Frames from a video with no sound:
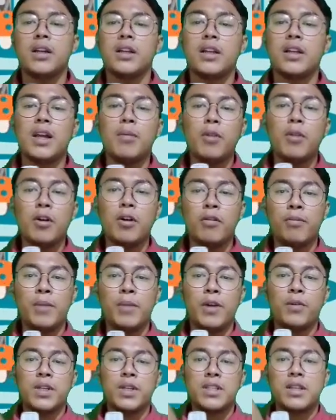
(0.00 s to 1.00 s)
The number of
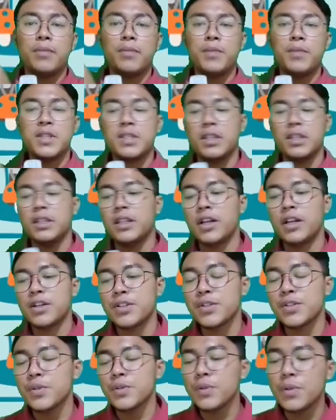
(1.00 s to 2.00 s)
my WhatsApp is in
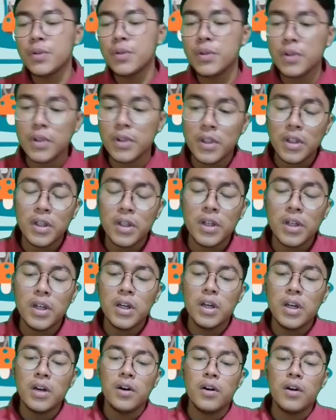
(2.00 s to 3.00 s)
there too.
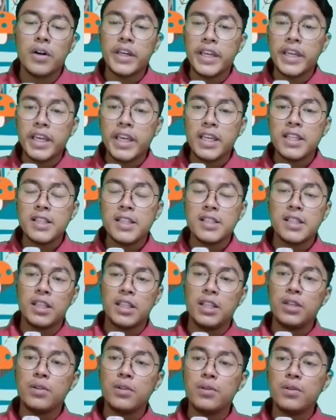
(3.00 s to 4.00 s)
Okay,
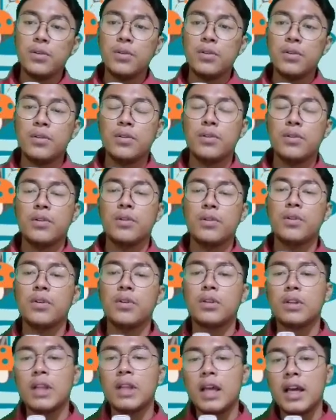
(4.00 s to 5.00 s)
see you.
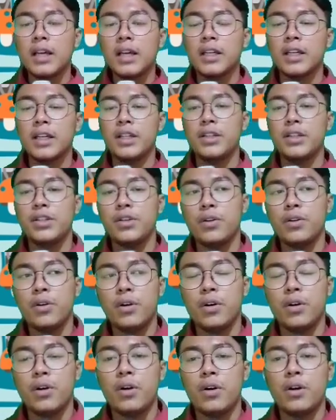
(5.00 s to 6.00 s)
Good luck in
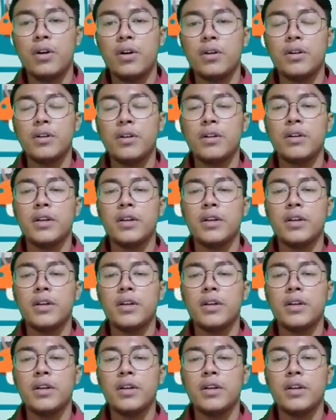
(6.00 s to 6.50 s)
your